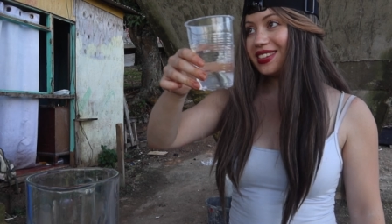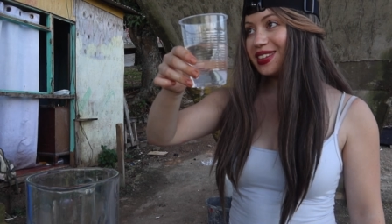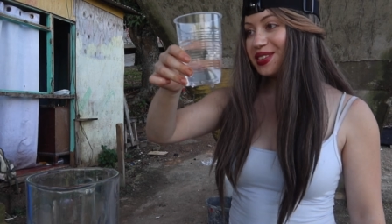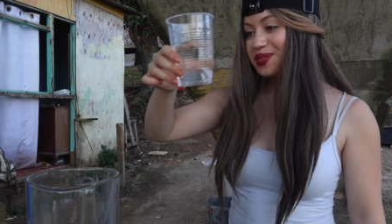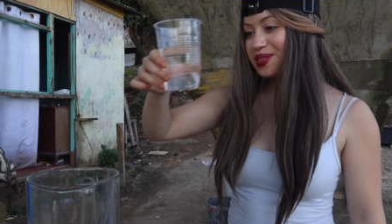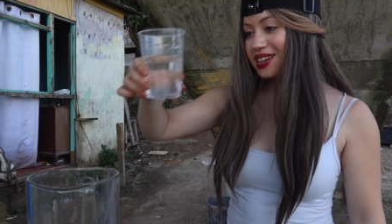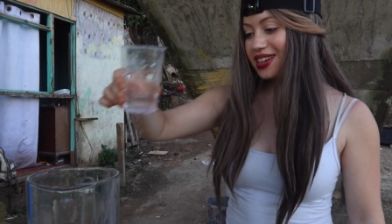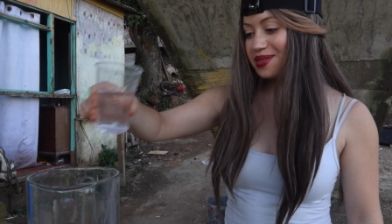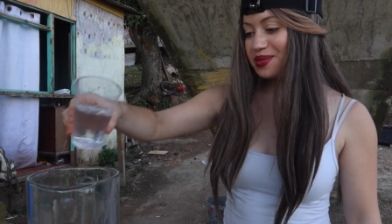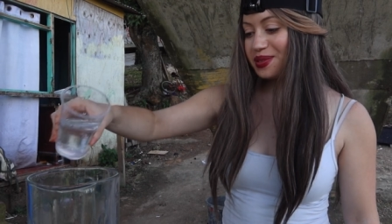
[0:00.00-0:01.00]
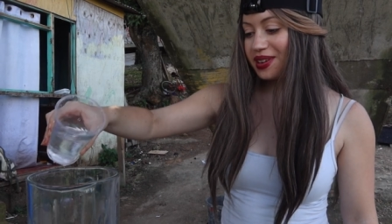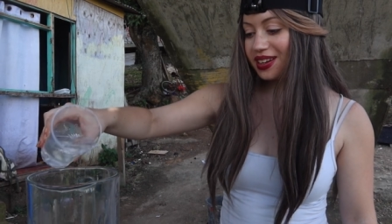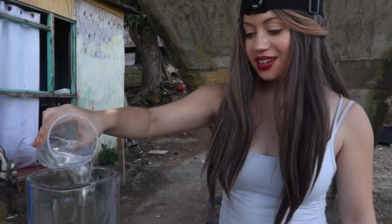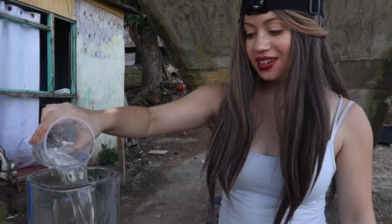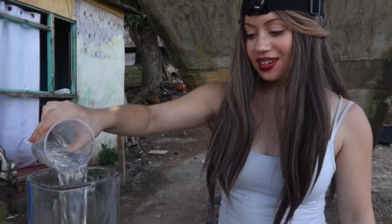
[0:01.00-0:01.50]
so one cup of
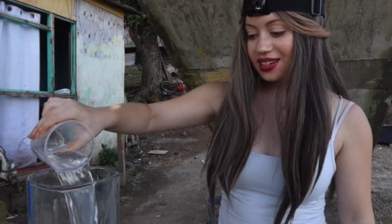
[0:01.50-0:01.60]
water.